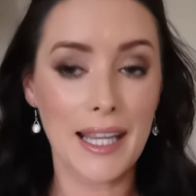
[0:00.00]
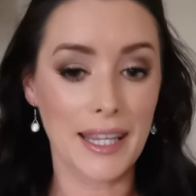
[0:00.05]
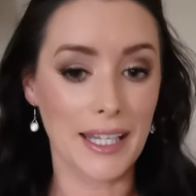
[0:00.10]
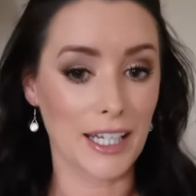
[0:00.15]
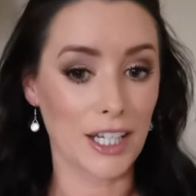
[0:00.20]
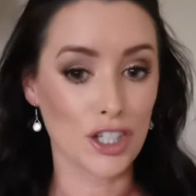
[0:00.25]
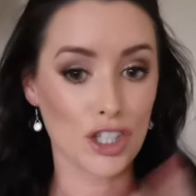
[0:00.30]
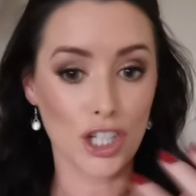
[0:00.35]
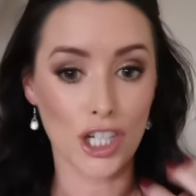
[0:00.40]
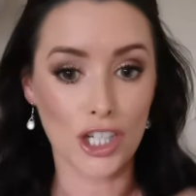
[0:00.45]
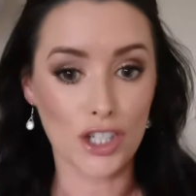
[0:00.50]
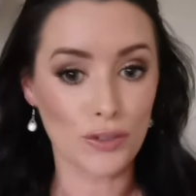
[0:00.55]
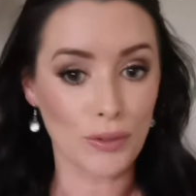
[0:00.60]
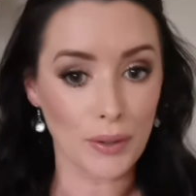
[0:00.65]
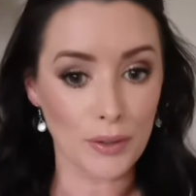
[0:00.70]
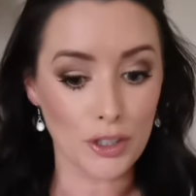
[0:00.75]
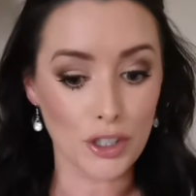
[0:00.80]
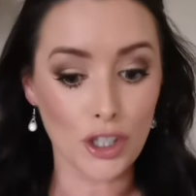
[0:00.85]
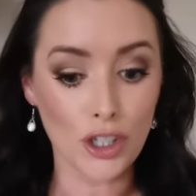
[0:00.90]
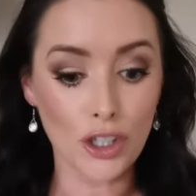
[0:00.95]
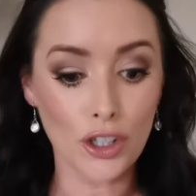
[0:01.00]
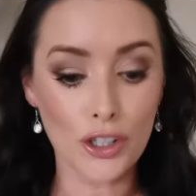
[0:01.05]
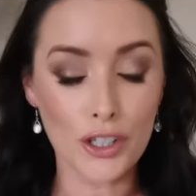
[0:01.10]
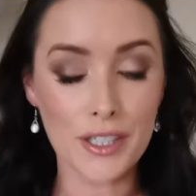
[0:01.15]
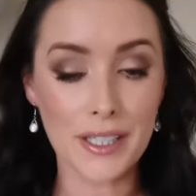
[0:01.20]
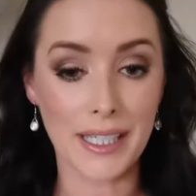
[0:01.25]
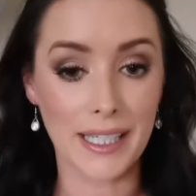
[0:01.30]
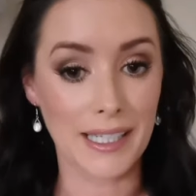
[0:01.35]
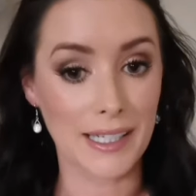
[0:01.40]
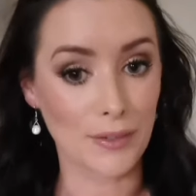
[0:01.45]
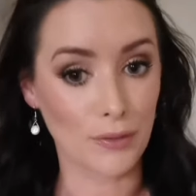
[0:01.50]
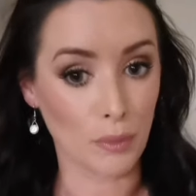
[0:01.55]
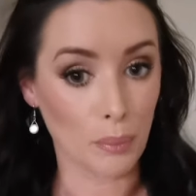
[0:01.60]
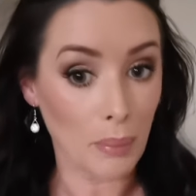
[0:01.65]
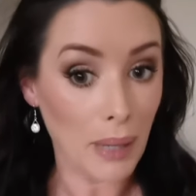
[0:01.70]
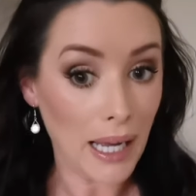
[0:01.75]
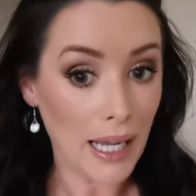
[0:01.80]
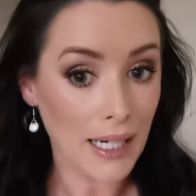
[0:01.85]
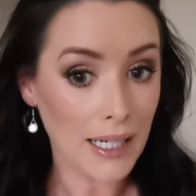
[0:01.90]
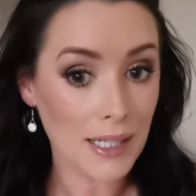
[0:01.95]
They can change around colors, get a
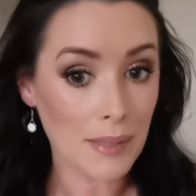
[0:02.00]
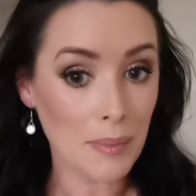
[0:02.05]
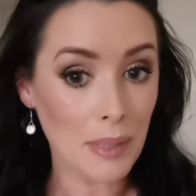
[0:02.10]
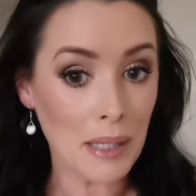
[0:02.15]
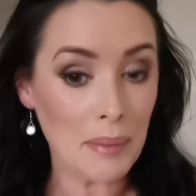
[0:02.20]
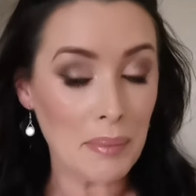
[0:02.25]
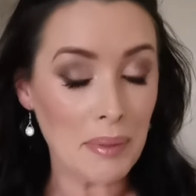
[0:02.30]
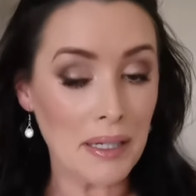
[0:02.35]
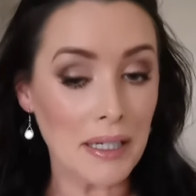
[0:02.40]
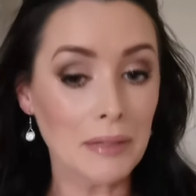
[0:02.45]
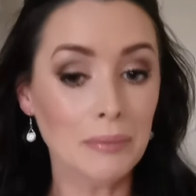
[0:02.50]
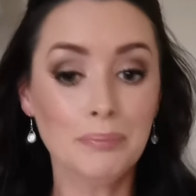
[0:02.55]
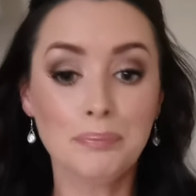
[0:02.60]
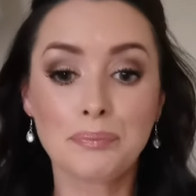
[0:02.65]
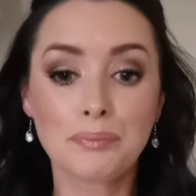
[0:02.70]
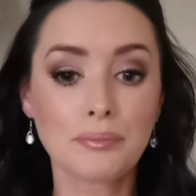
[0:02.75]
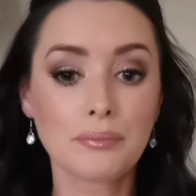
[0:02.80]
different palette maybe,